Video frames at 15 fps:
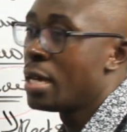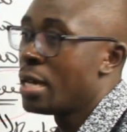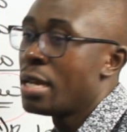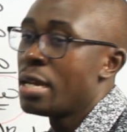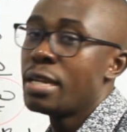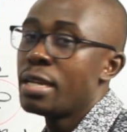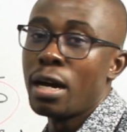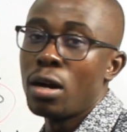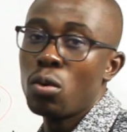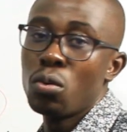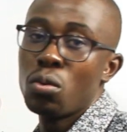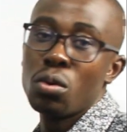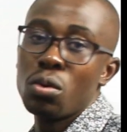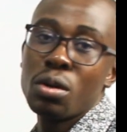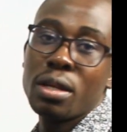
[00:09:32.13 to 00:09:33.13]
Now,
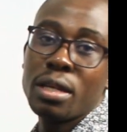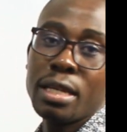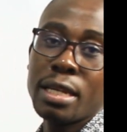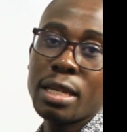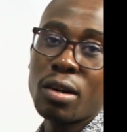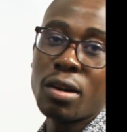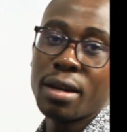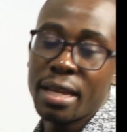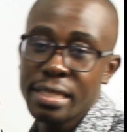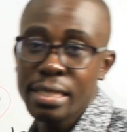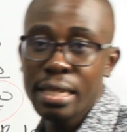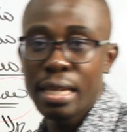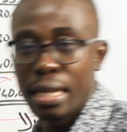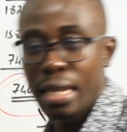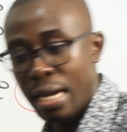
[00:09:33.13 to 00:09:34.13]
in our next
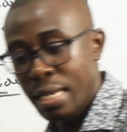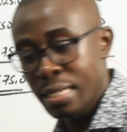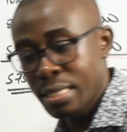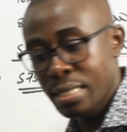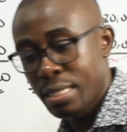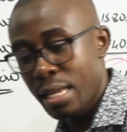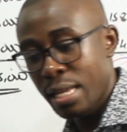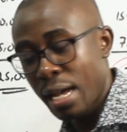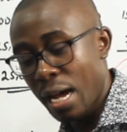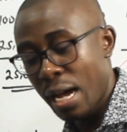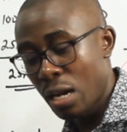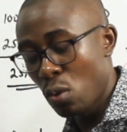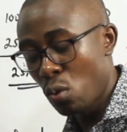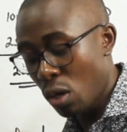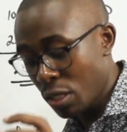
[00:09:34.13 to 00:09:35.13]
class, I'll
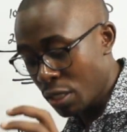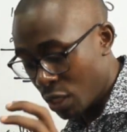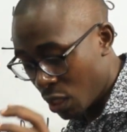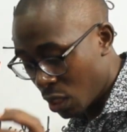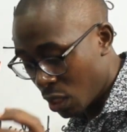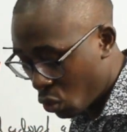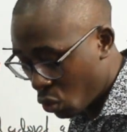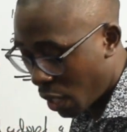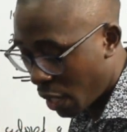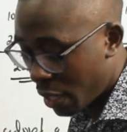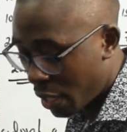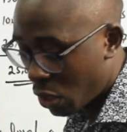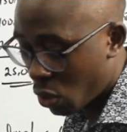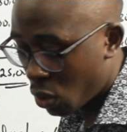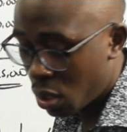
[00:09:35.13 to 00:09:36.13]
want us to
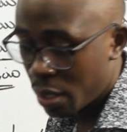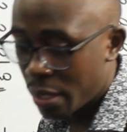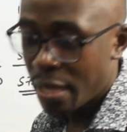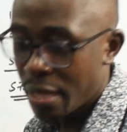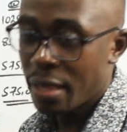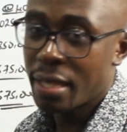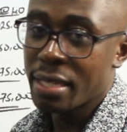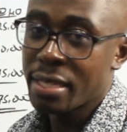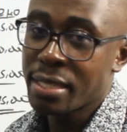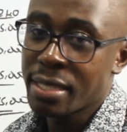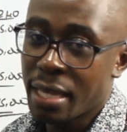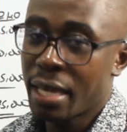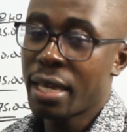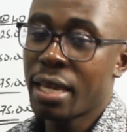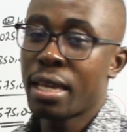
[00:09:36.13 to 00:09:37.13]
handle the
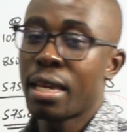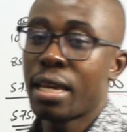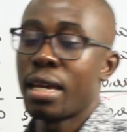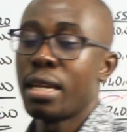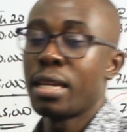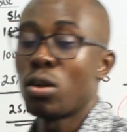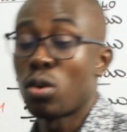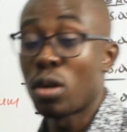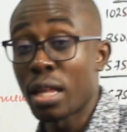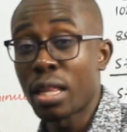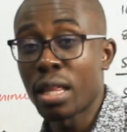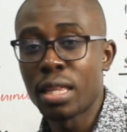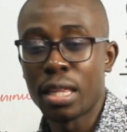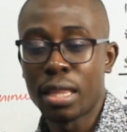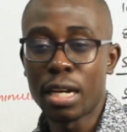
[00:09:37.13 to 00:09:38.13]
second, or rather
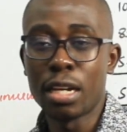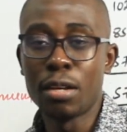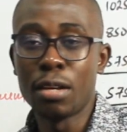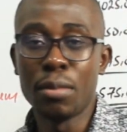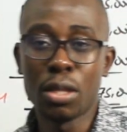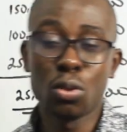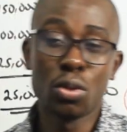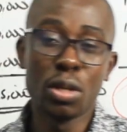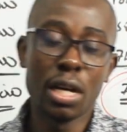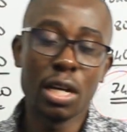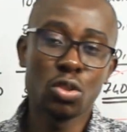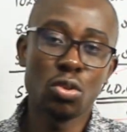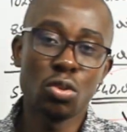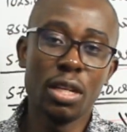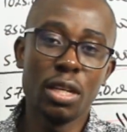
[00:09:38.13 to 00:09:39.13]
the third method
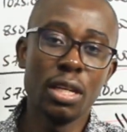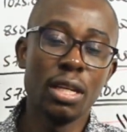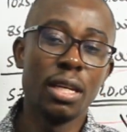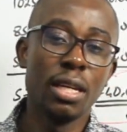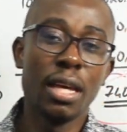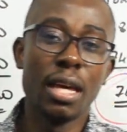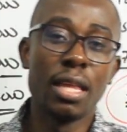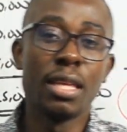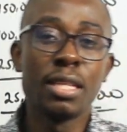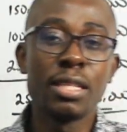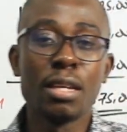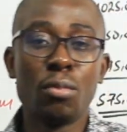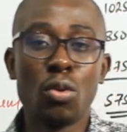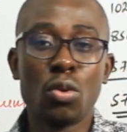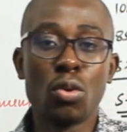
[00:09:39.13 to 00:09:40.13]
actually. And this is the
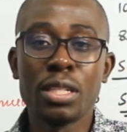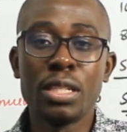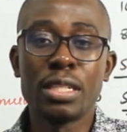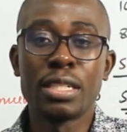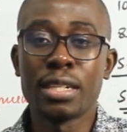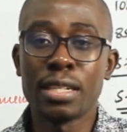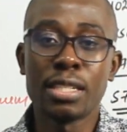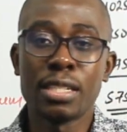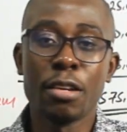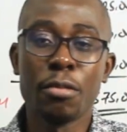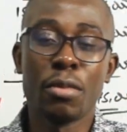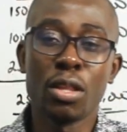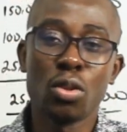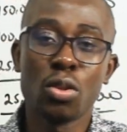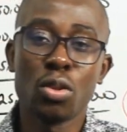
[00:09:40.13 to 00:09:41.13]
most interesting
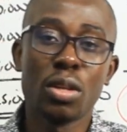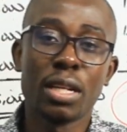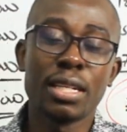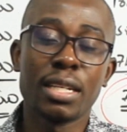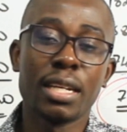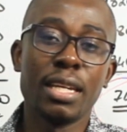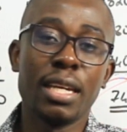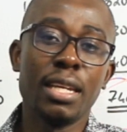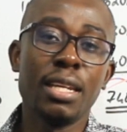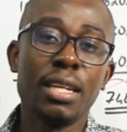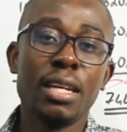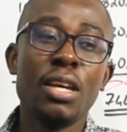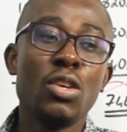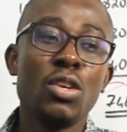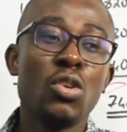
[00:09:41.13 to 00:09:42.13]
method that, again,
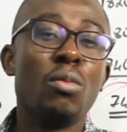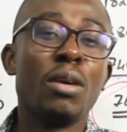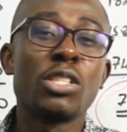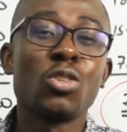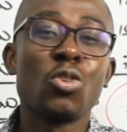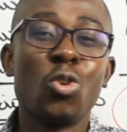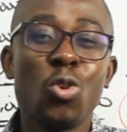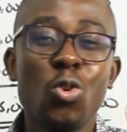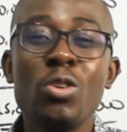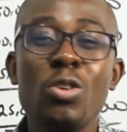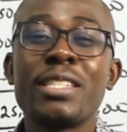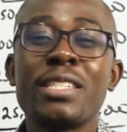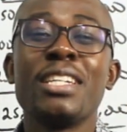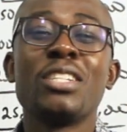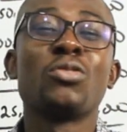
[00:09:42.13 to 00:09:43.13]
you must always
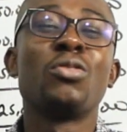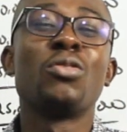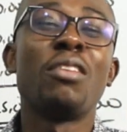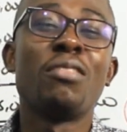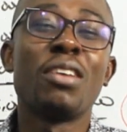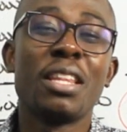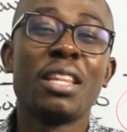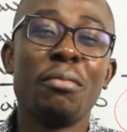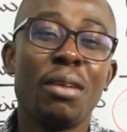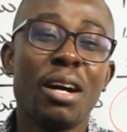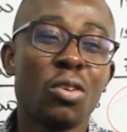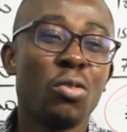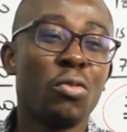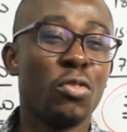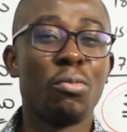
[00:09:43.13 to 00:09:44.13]
tend to have at the back
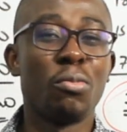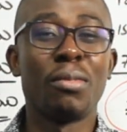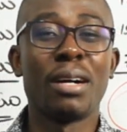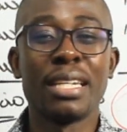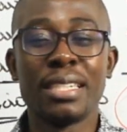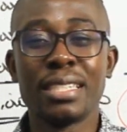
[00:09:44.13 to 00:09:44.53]
of your mind.